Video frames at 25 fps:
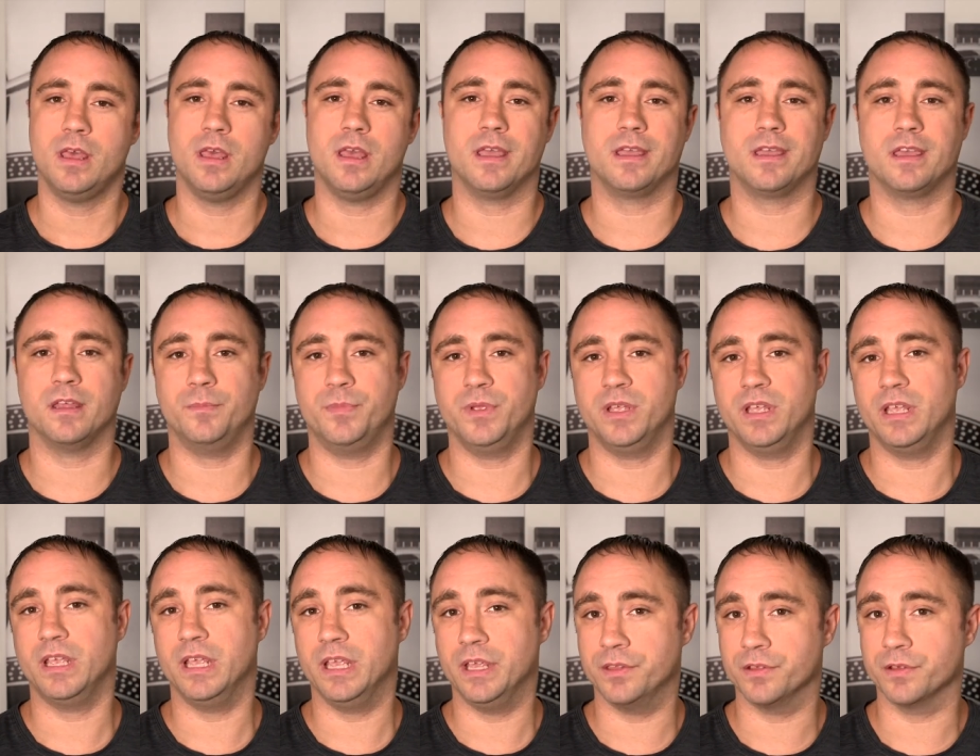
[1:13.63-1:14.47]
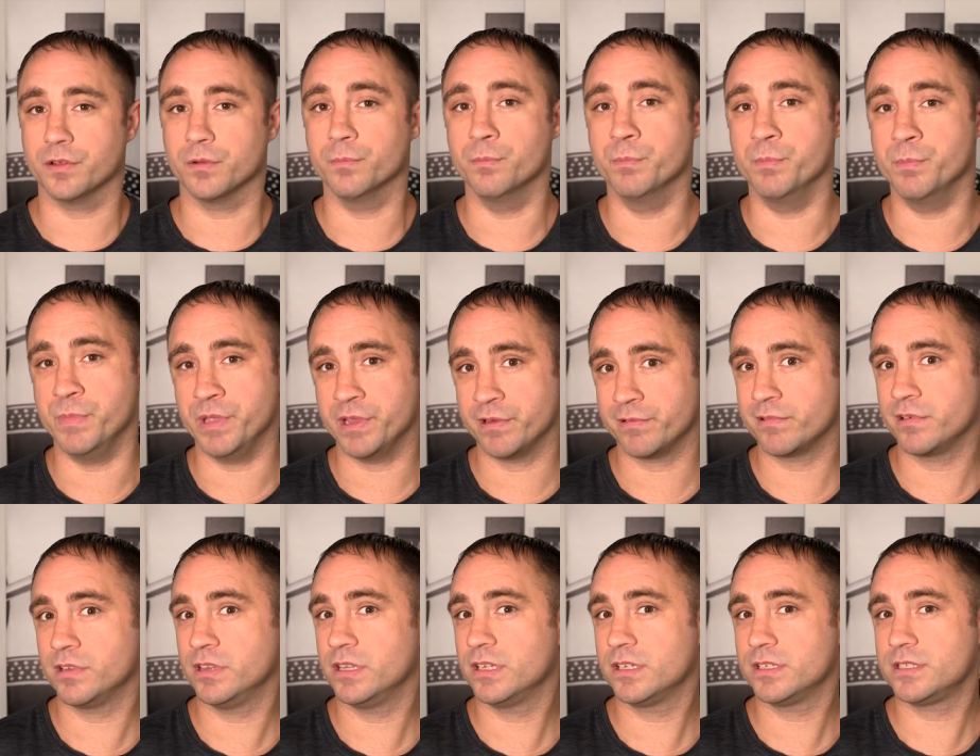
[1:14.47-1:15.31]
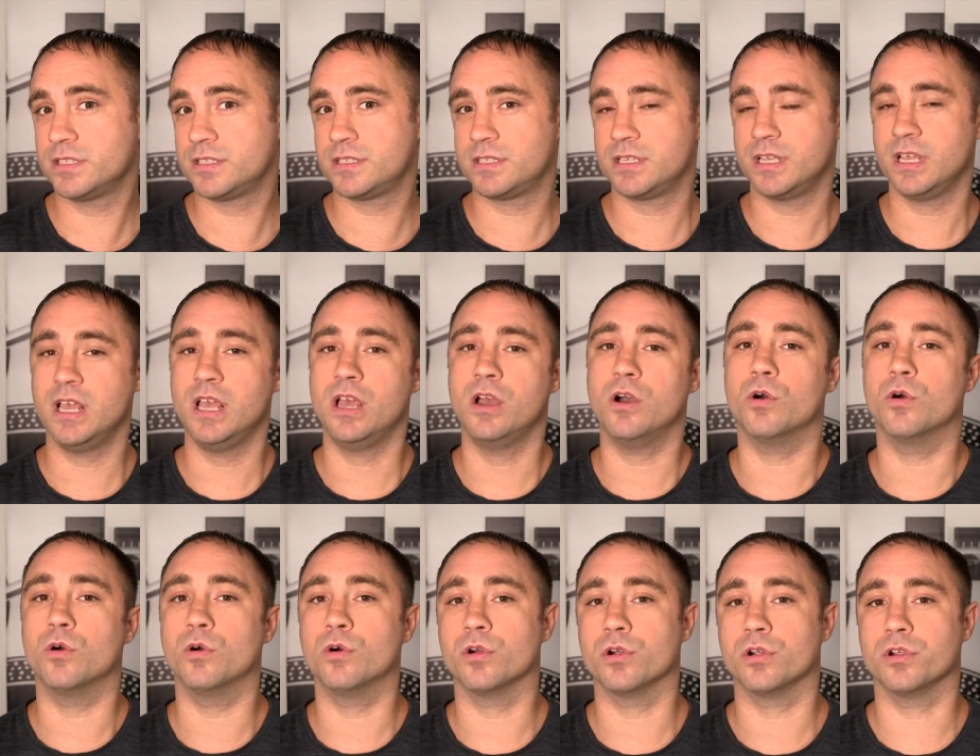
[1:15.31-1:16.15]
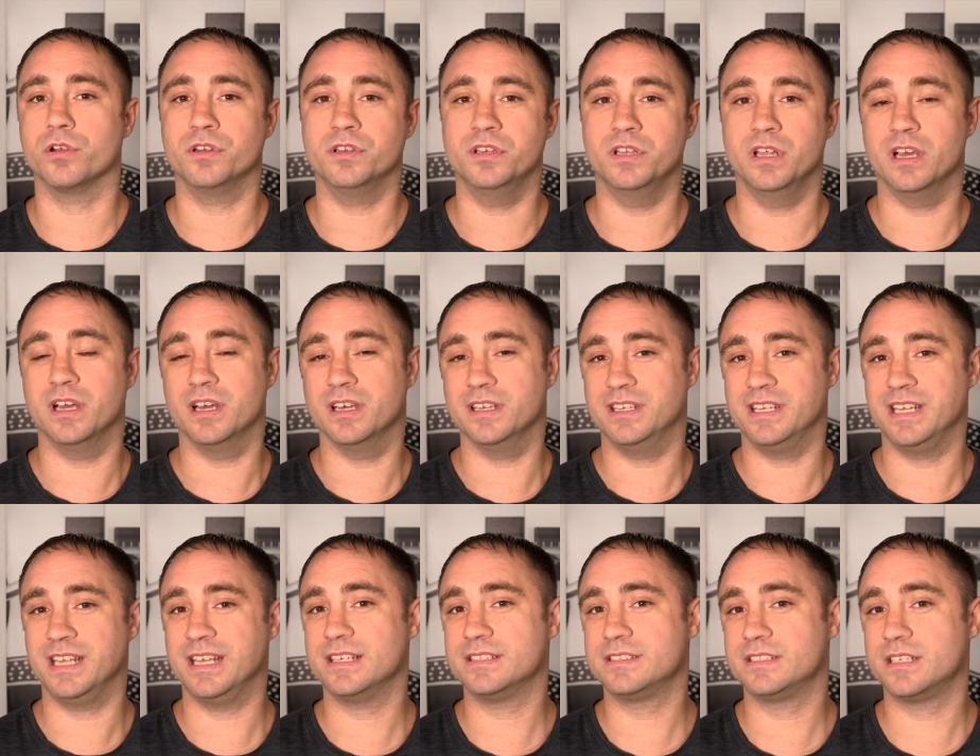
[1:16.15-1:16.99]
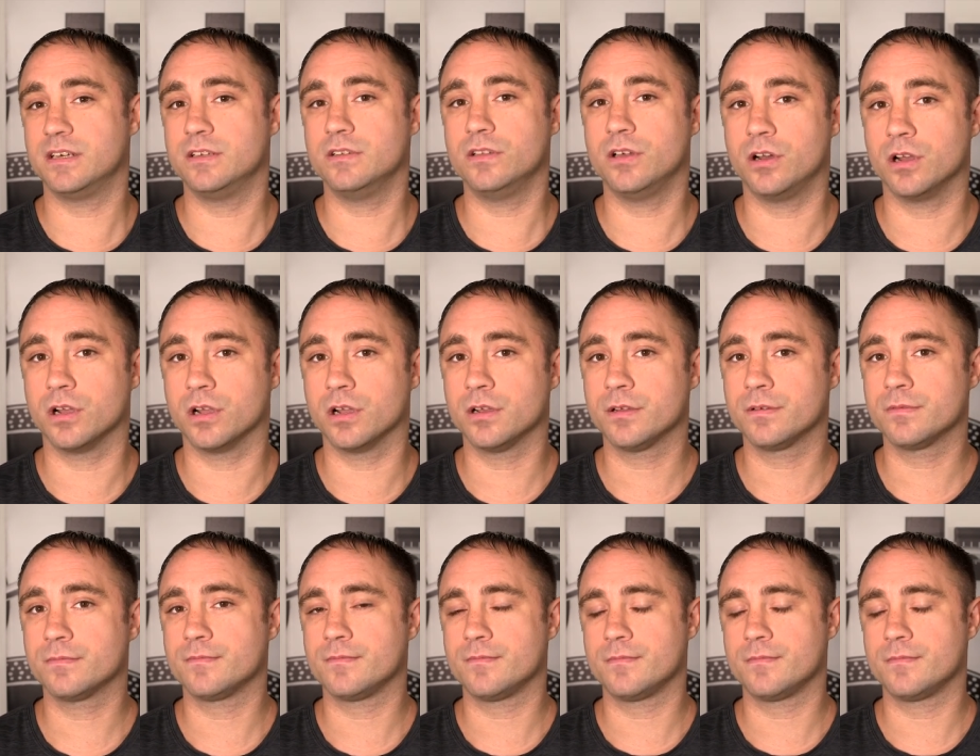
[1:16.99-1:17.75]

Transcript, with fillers: It could be either mirrorless or a DSLR,